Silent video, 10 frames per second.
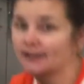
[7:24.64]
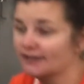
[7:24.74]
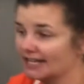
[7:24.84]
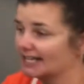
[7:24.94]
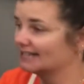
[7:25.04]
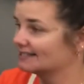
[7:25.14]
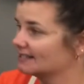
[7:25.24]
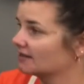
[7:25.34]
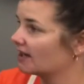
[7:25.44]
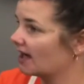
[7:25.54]
your
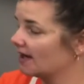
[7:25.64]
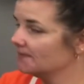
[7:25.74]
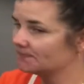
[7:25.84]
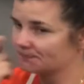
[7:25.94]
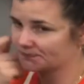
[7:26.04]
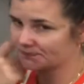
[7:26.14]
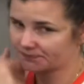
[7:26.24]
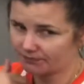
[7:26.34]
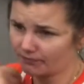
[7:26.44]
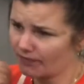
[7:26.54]
knees, okay?
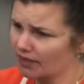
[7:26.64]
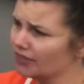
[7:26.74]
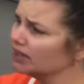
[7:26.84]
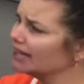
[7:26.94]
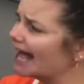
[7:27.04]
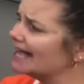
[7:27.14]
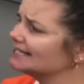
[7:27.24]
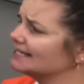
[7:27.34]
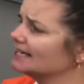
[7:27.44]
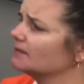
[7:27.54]
The
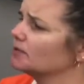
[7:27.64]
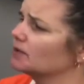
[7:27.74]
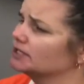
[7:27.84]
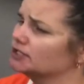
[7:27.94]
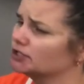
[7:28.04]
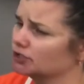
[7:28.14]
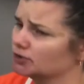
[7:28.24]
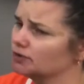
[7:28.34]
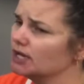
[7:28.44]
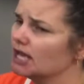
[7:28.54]
last thing I'm going to
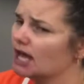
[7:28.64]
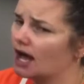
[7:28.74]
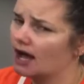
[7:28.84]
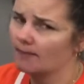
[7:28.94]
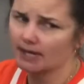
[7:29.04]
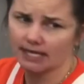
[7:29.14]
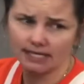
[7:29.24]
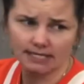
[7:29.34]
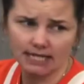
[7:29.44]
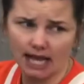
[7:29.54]
do
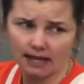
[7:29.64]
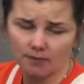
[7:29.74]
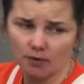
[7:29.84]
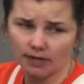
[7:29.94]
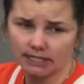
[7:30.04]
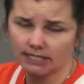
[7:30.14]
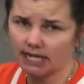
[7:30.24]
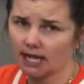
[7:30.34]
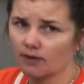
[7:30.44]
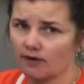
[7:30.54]
is I am going to
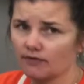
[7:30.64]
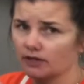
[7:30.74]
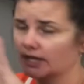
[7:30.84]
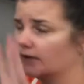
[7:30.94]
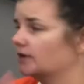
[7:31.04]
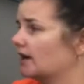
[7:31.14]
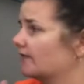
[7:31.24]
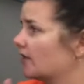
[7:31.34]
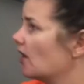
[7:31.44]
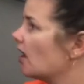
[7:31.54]
take whatever liquid
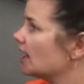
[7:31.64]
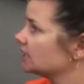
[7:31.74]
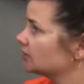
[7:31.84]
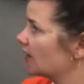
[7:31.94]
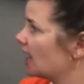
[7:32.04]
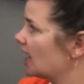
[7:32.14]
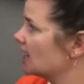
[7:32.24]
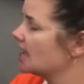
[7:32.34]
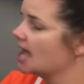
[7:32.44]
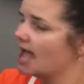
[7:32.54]
I've got,
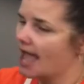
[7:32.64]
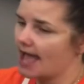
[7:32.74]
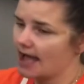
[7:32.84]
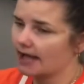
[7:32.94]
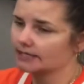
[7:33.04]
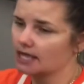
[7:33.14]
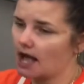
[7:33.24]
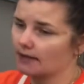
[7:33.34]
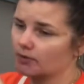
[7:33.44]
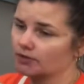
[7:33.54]
okay, and
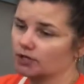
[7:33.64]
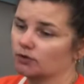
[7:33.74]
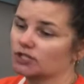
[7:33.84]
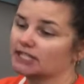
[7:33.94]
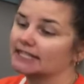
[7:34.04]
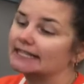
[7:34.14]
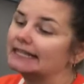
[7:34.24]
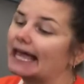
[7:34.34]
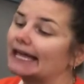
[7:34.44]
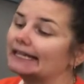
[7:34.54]
I'm going to go
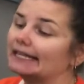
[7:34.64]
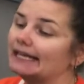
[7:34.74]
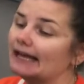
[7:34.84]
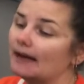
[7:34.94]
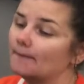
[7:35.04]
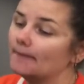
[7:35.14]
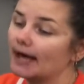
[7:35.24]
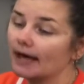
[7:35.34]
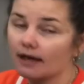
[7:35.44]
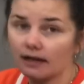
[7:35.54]
slightly
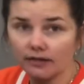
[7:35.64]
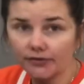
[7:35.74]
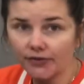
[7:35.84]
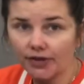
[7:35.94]
above